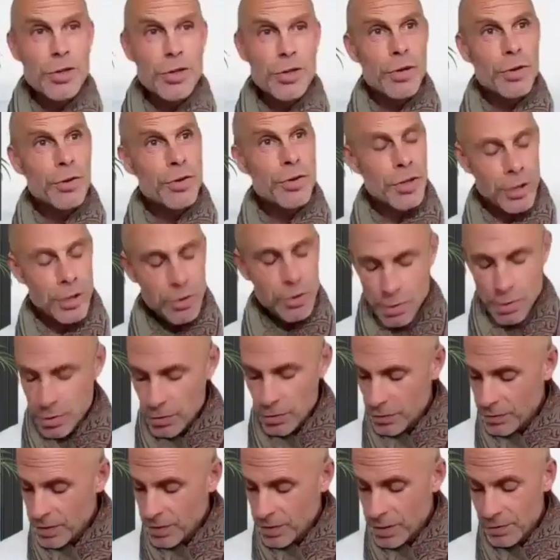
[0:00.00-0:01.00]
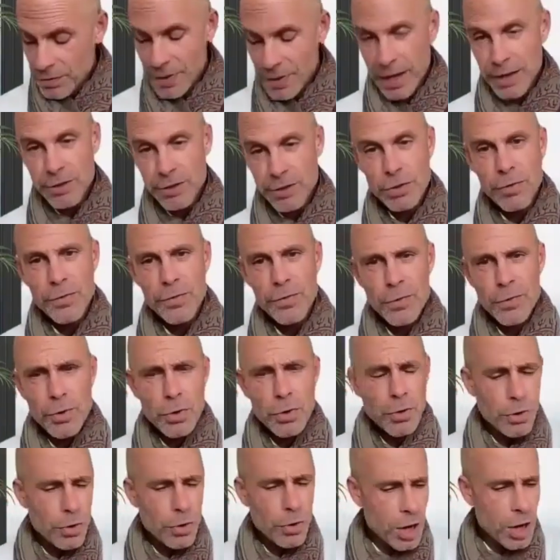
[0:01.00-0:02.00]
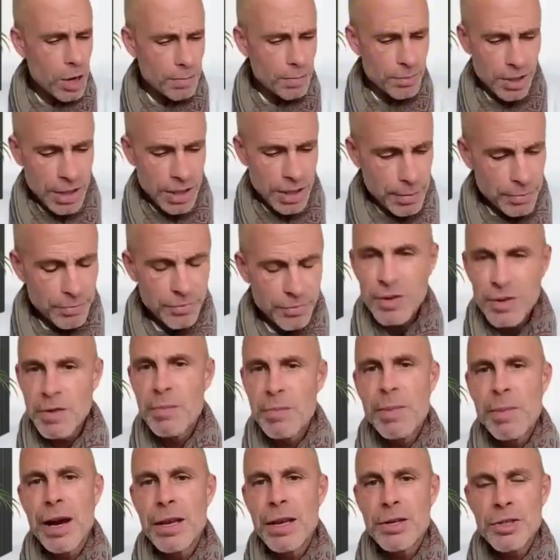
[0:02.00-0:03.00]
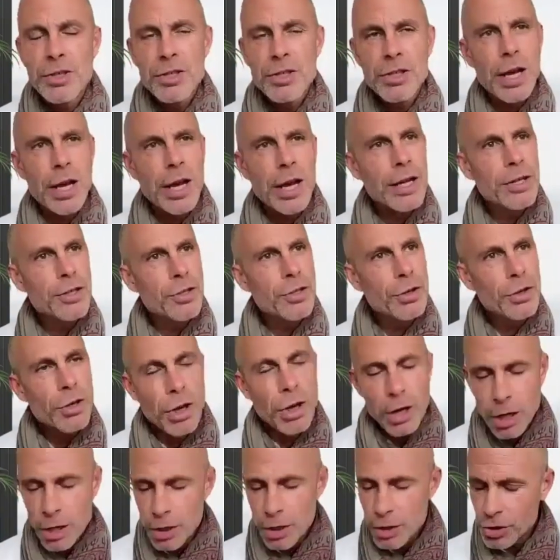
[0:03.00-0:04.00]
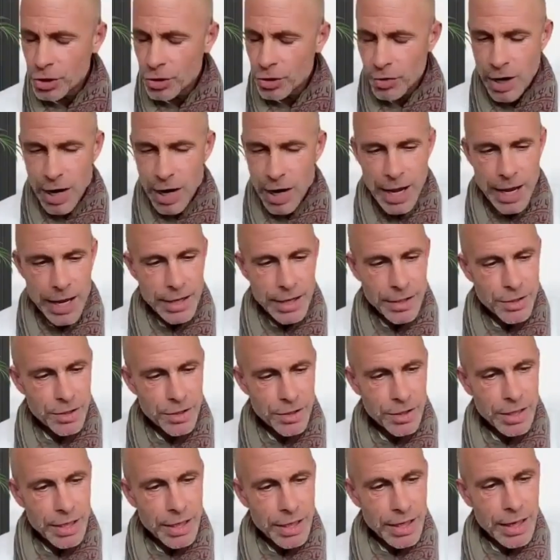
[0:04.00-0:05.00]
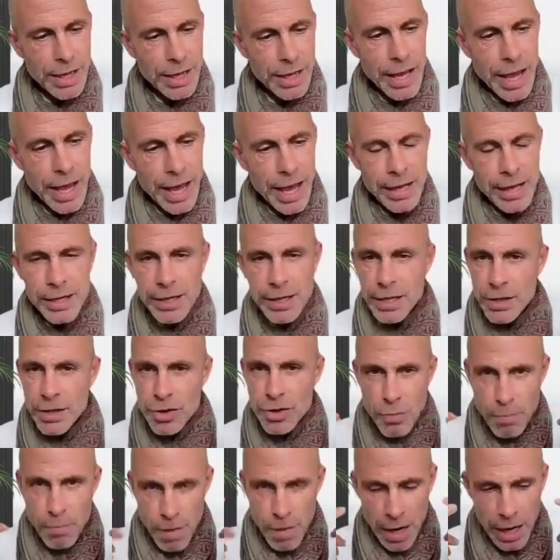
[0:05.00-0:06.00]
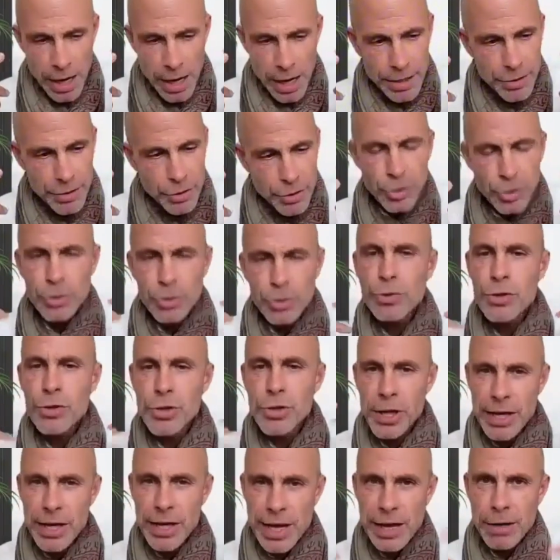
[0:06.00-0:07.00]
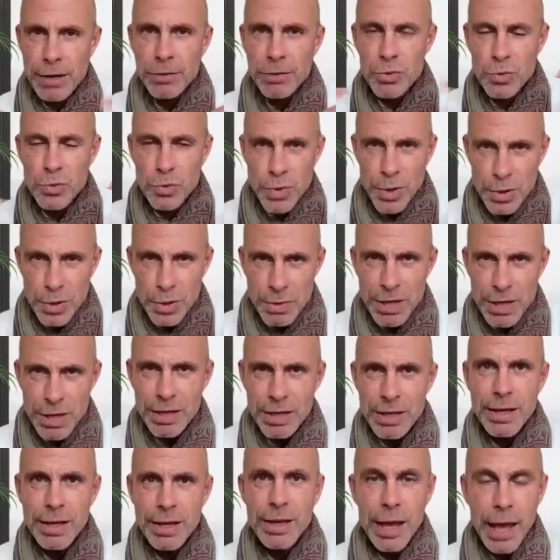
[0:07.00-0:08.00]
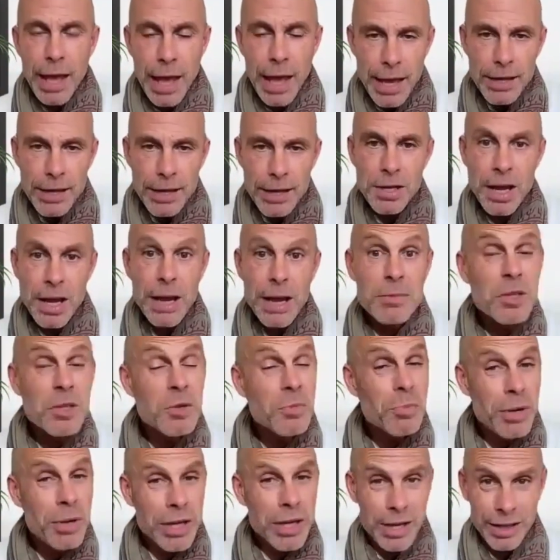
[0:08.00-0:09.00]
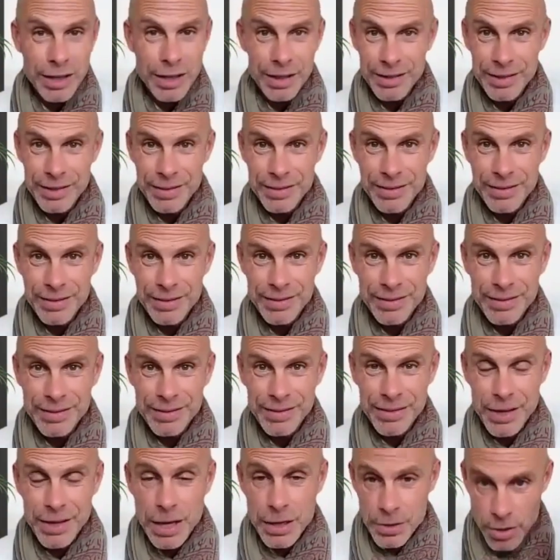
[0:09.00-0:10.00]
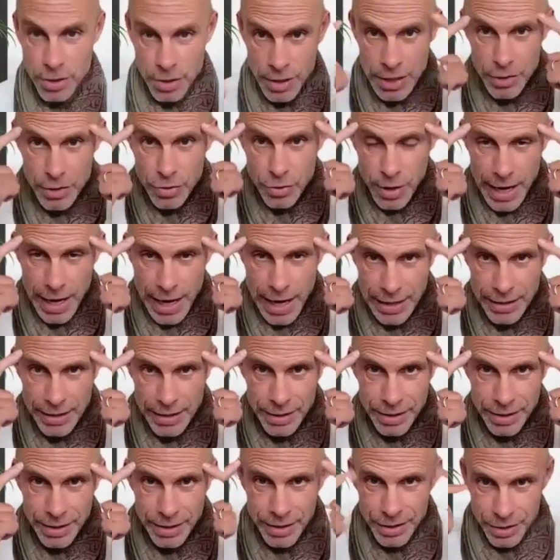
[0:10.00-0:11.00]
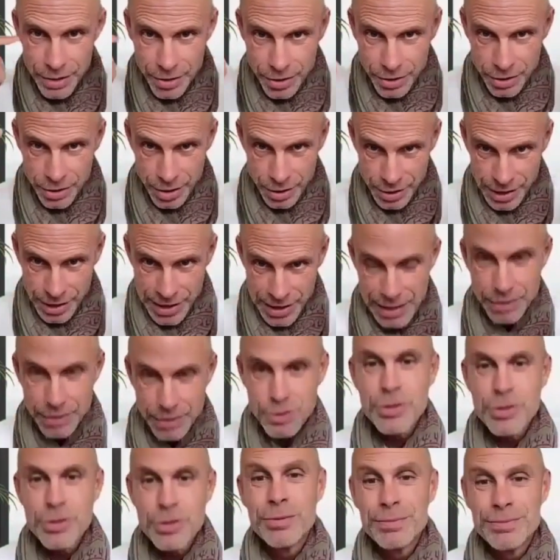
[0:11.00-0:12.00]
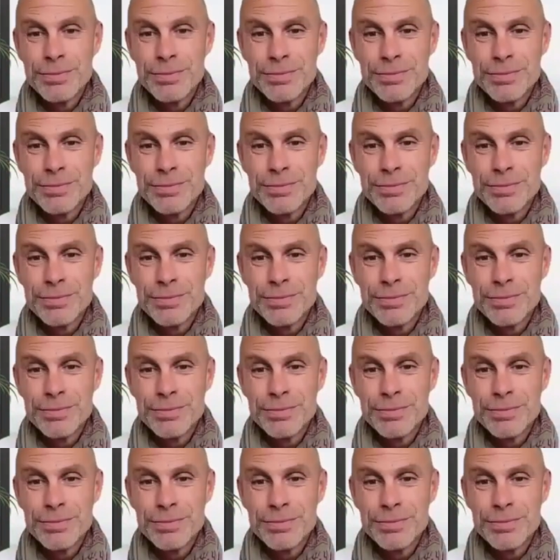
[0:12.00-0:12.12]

So sit with your feet flat on the floor, arms comfortably by your side. You can close your eyes. And in your mind, you can also count with me as I'm speaking. Okay. So in your head, you're going to count.